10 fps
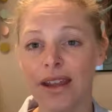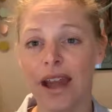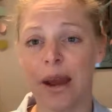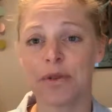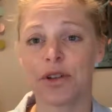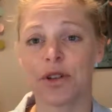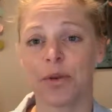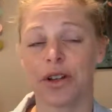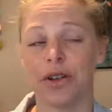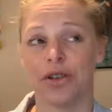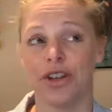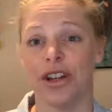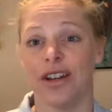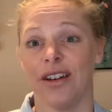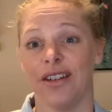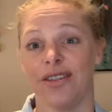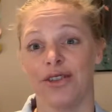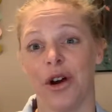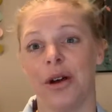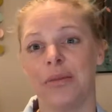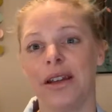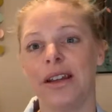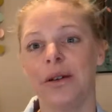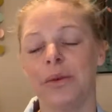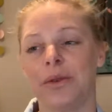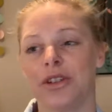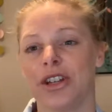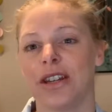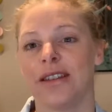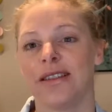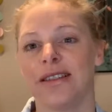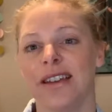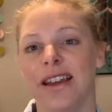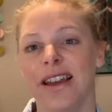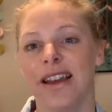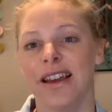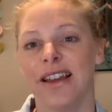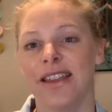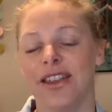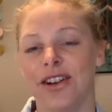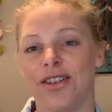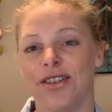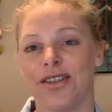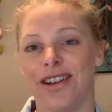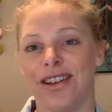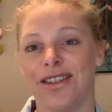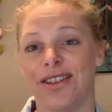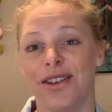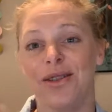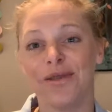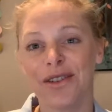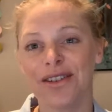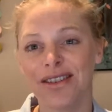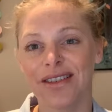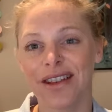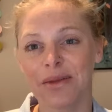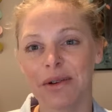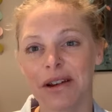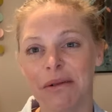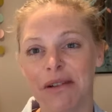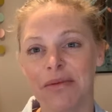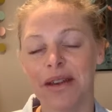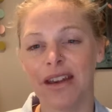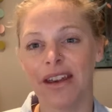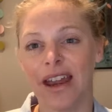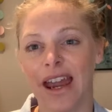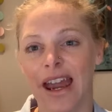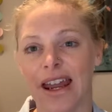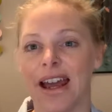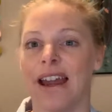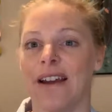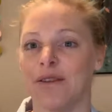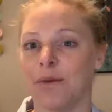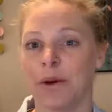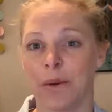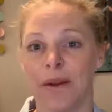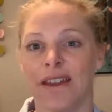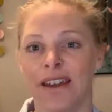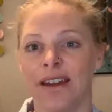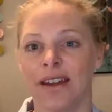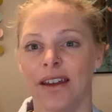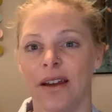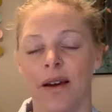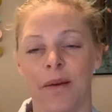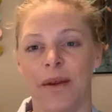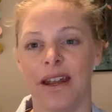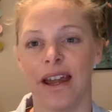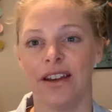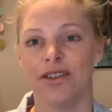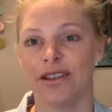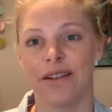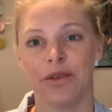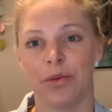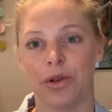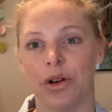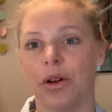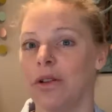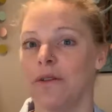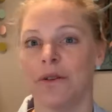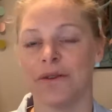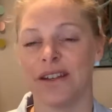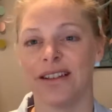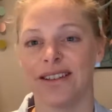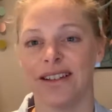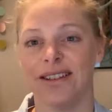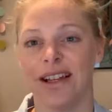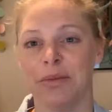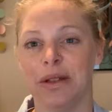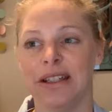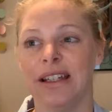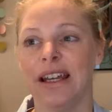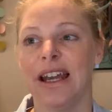captures what Yushika taught me, which is there is the universe that's working with me and I have to work with it. And I just have to put all of those things in alignment.